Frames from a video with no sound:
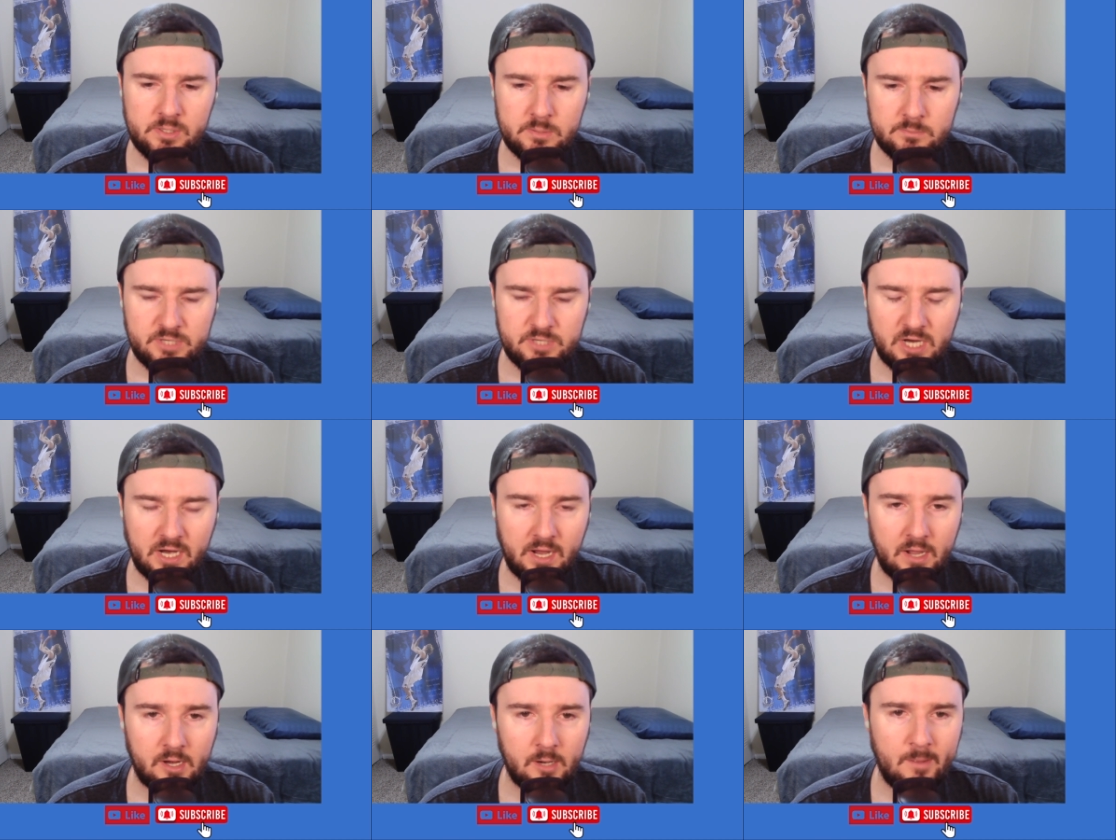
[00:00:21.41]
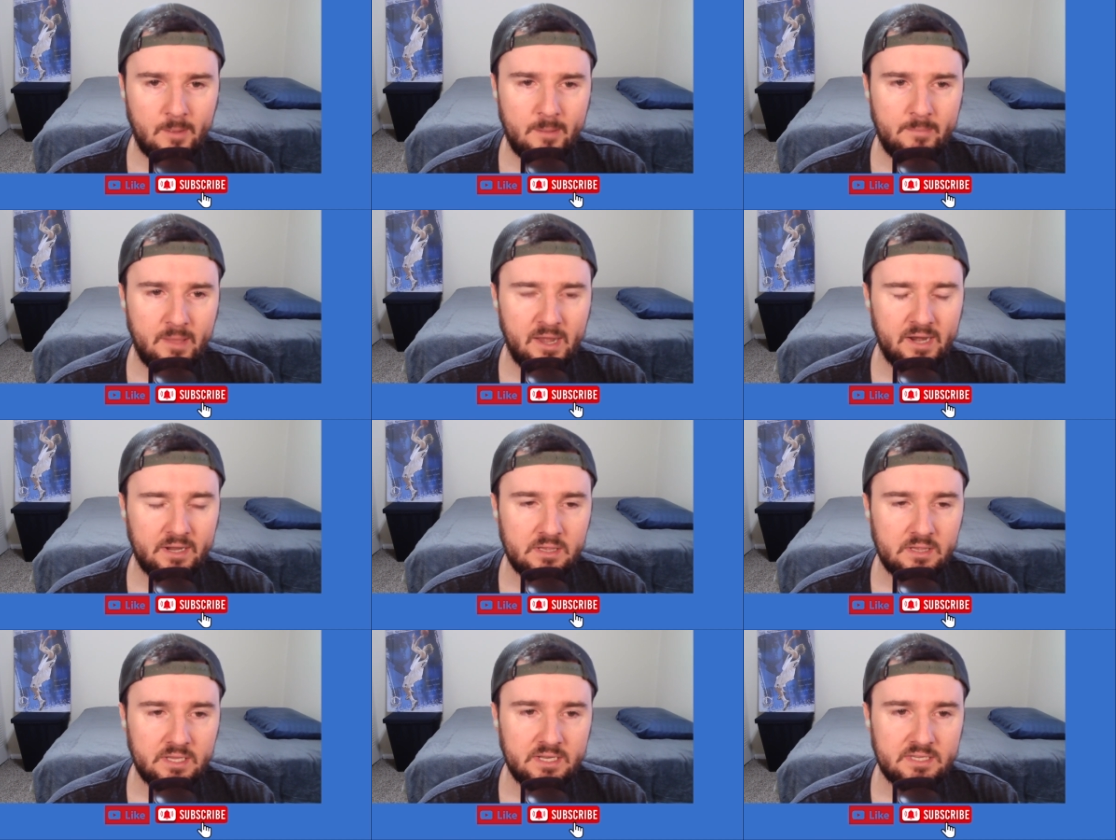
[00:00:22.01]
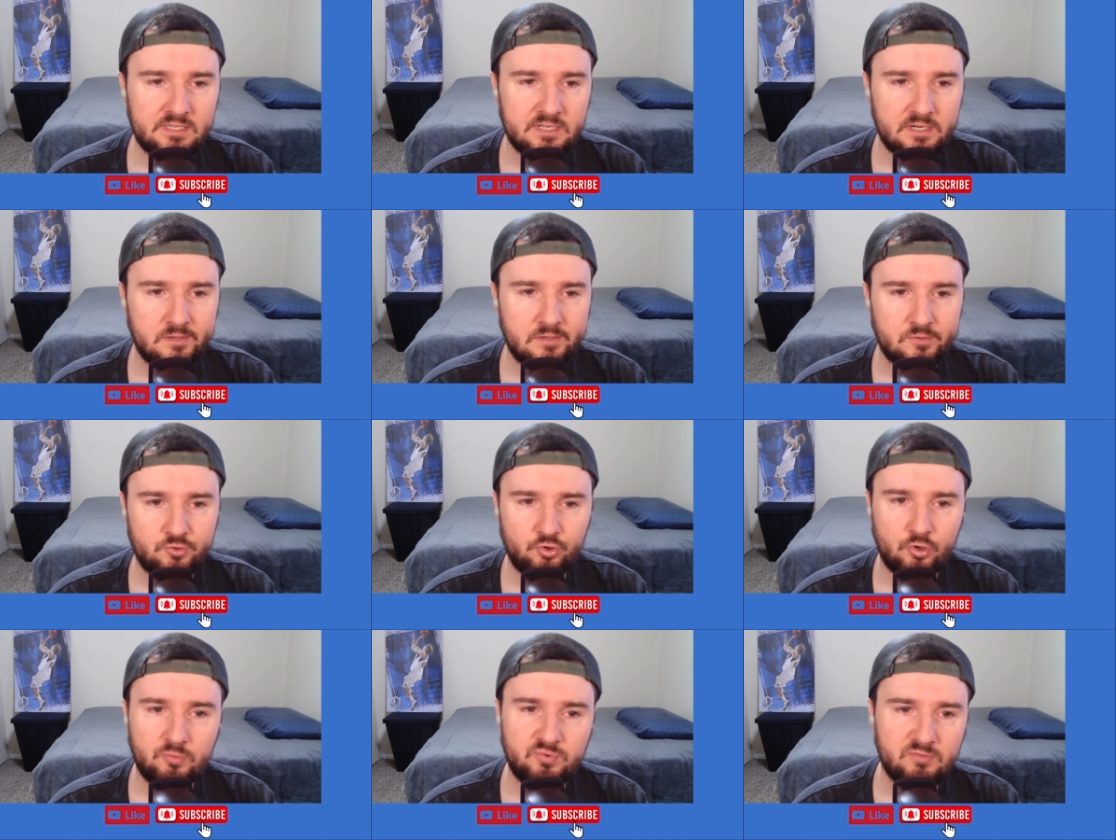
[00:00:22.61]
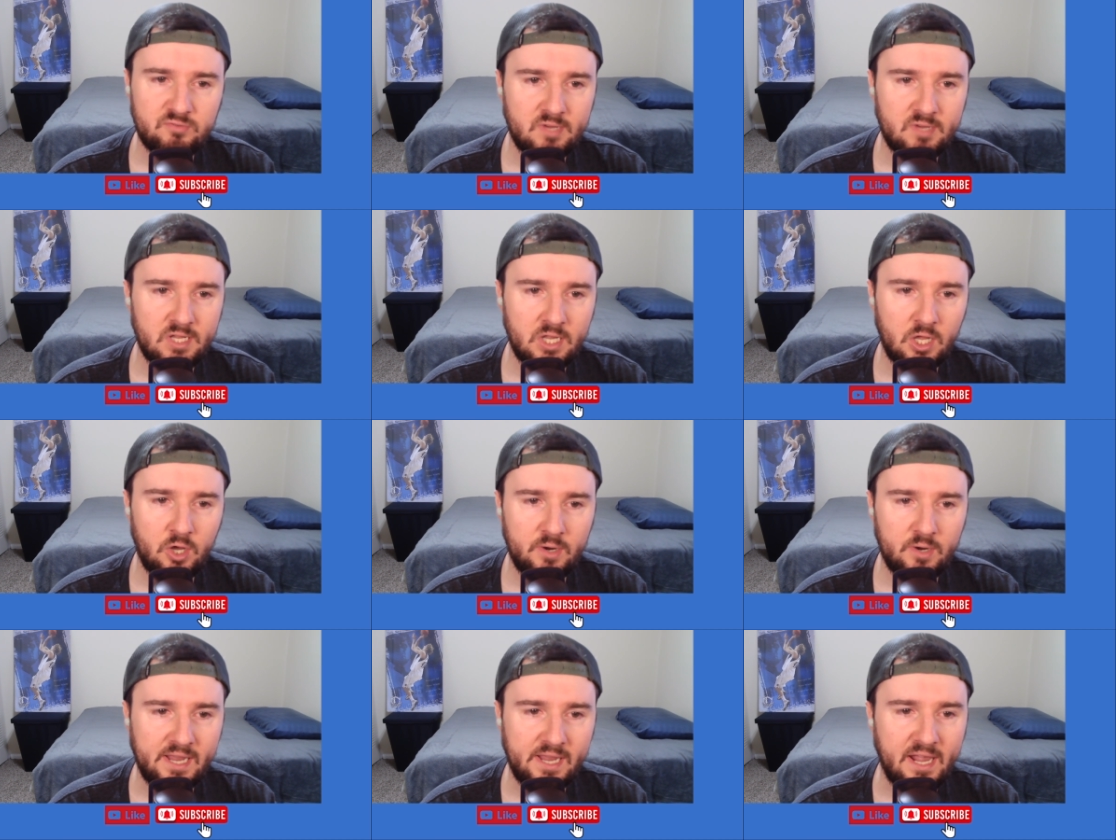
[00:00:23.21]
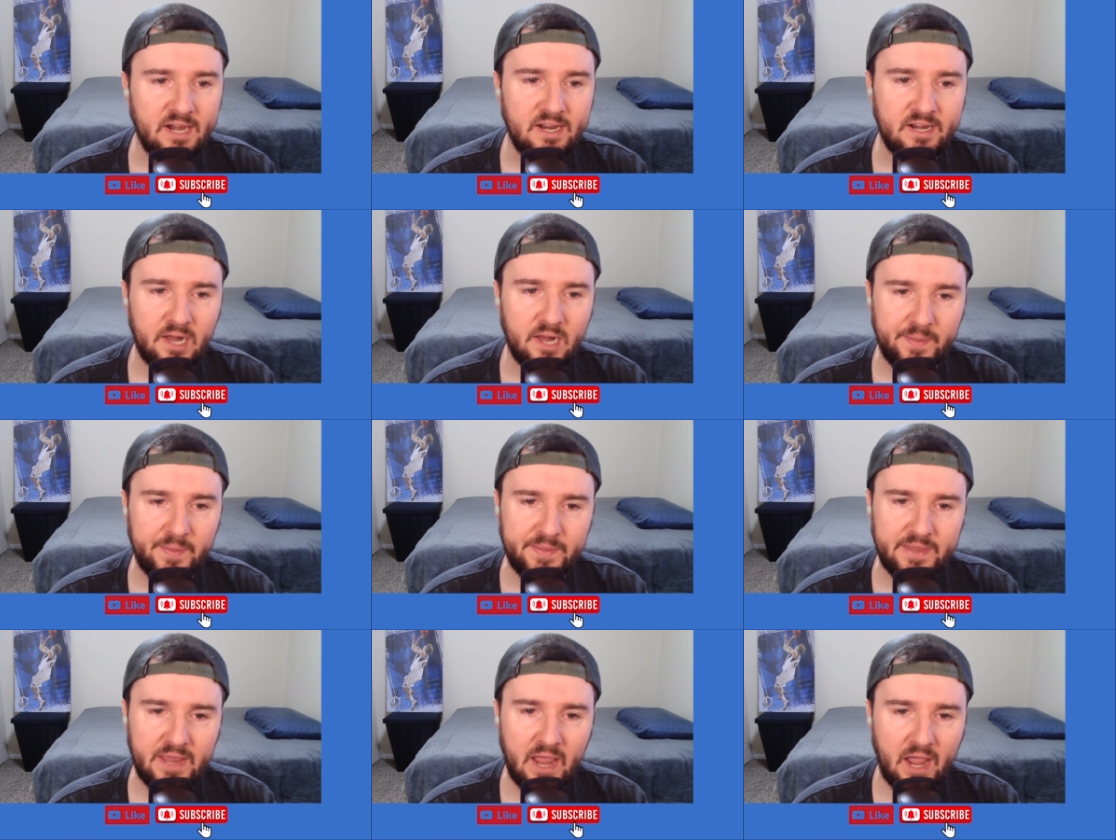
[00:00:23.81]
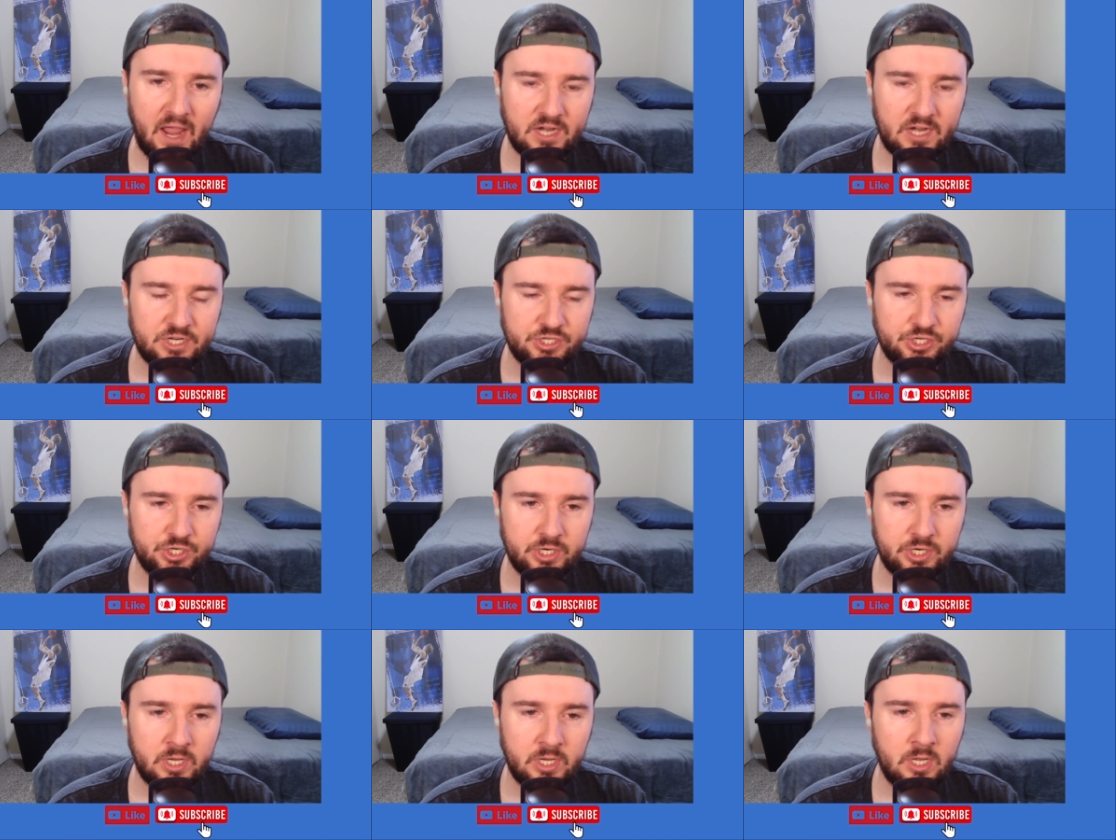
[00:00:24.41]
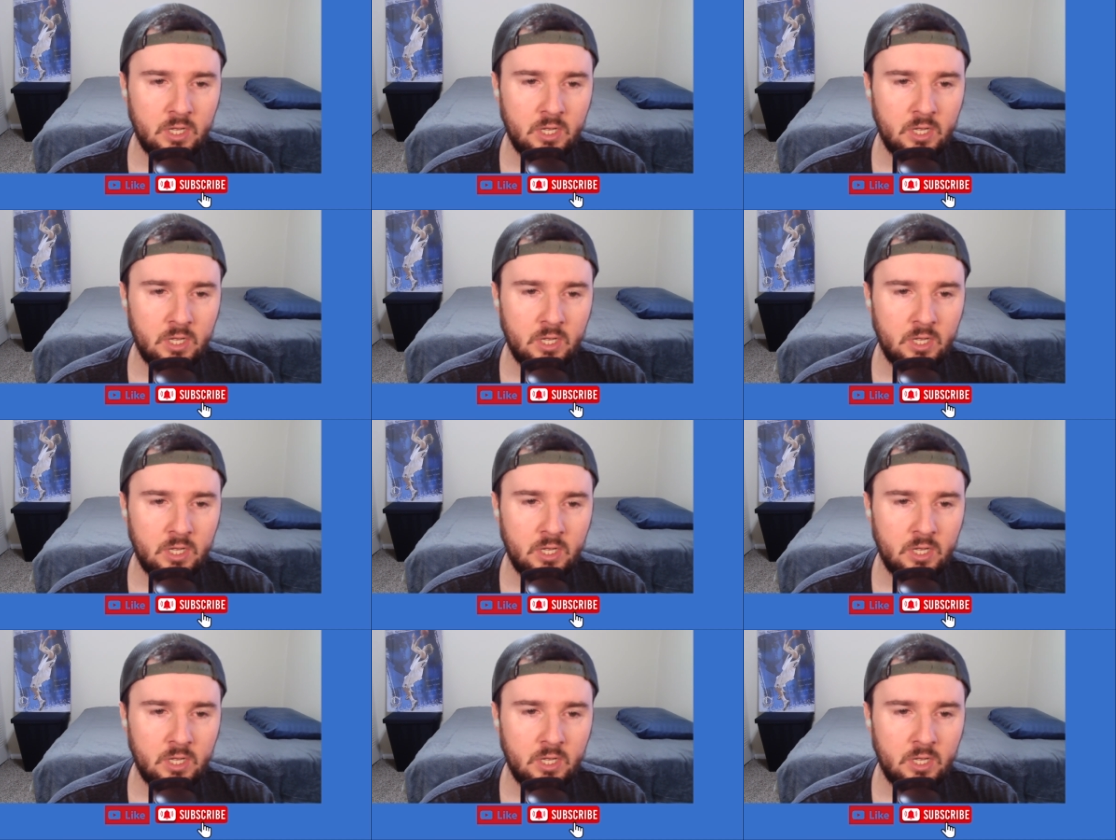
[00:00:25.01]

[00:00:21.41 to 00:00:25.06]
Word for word: Check out all my betting links in the description below to get in on the action.